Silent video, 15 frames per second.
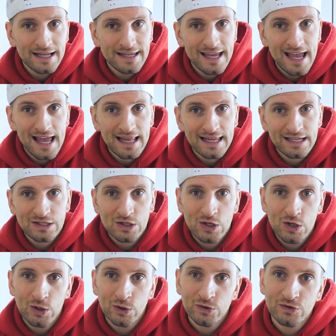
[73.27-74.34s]
Yeah, let's
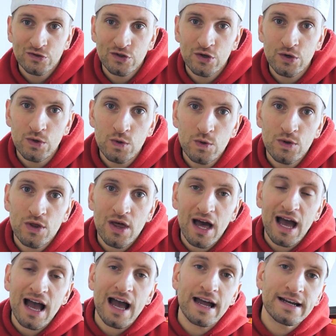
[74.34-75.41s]
cut to
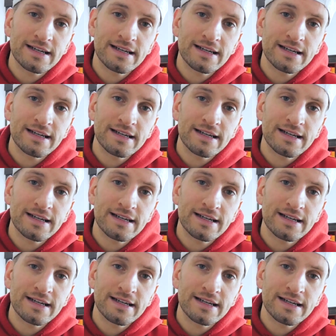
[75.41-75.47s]
that.